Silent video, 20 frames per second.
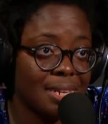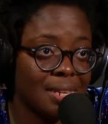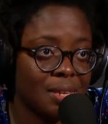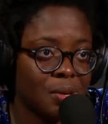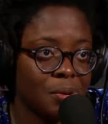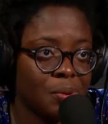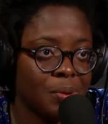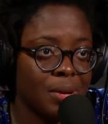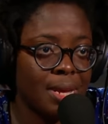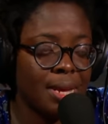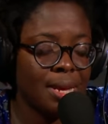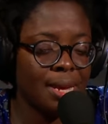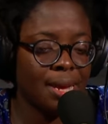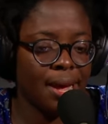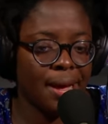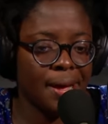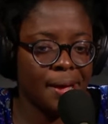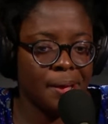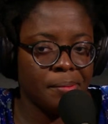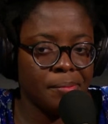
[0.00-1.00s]
So
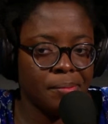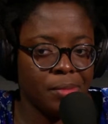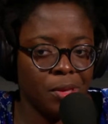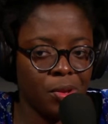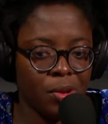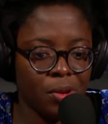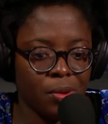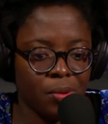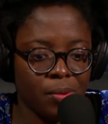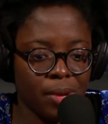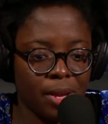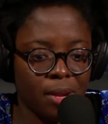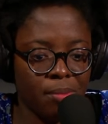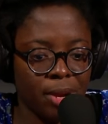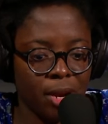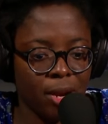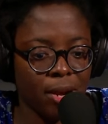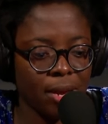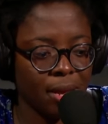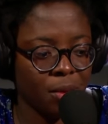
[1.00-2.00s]
um, you know in
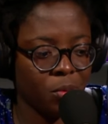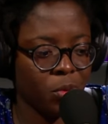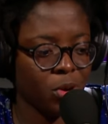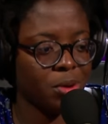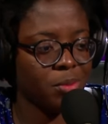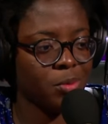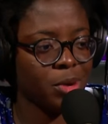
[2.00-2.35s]
America we're